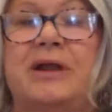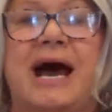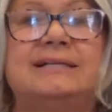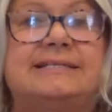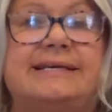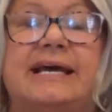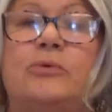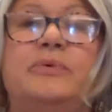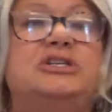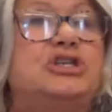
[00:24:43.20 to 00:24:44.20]
you're not sick,
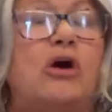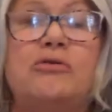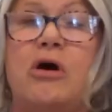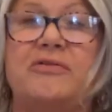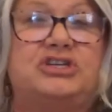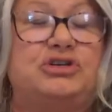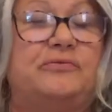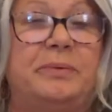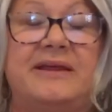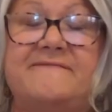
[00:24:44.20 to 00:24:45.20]
we don't know that
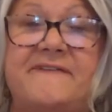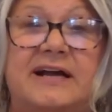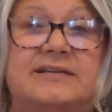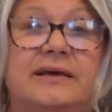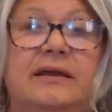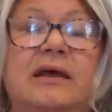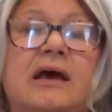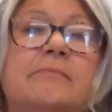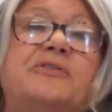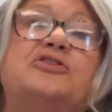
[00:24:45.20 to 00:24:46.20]
you've been infected,
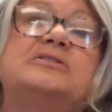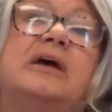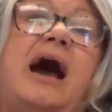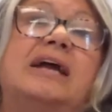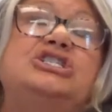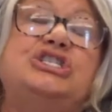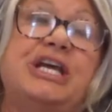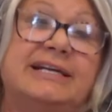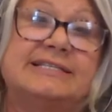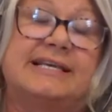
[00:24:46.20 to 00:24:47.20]
but there's a high
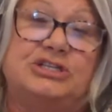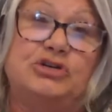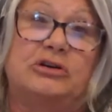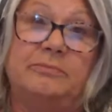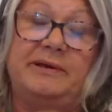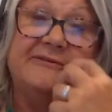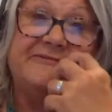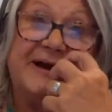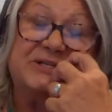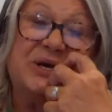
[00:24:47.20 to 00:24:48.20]
chance that you could be
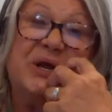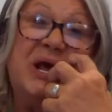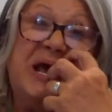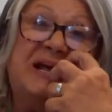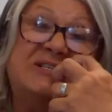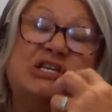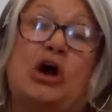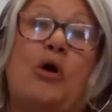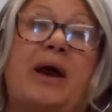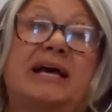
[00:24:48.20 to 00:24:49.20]
infected. And
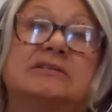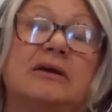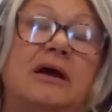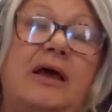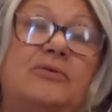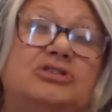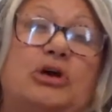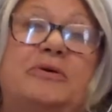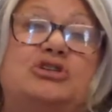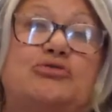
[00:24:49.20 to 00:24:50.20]
so
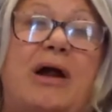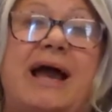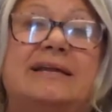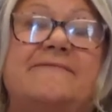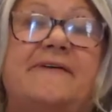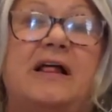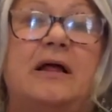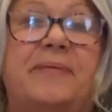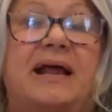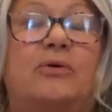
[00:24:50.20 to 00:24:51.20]
we try and
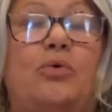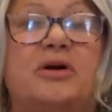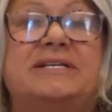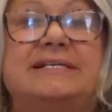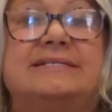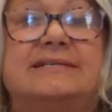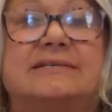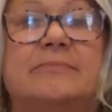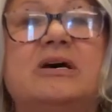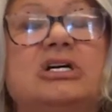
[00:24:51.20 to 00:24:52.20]
develop that quarantine
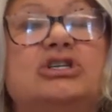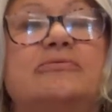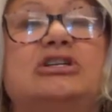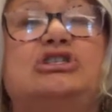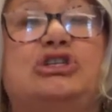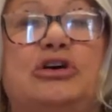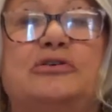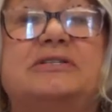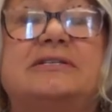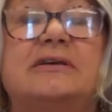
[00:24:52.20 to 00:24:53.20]
system to
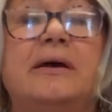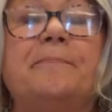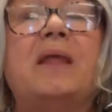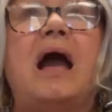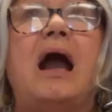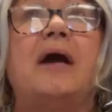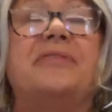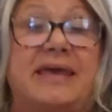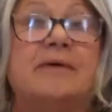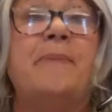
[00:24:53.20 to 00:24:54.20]
reduce
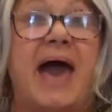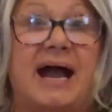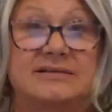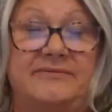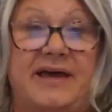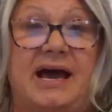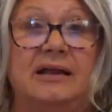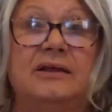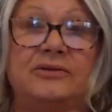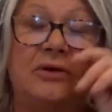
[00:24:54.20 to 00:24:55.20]
the impact of that.
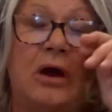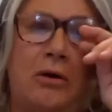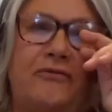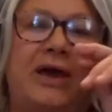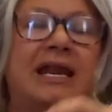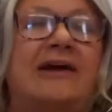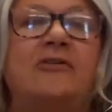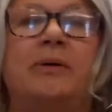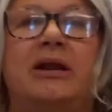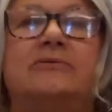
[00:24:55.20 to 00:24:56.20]
So if we had
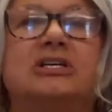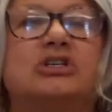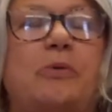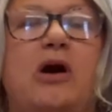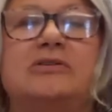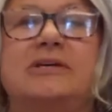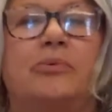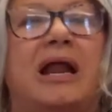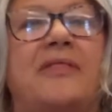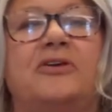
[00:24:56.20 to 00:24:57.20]
everybody who was exposed that
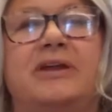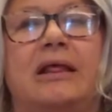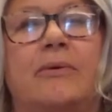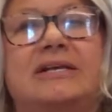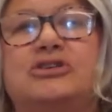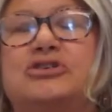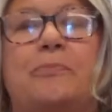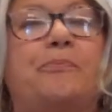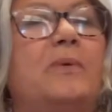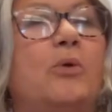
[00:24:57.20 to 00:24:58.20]
went on their daily ways,
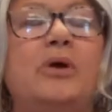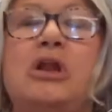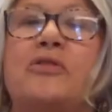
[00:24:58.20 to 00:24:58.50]
we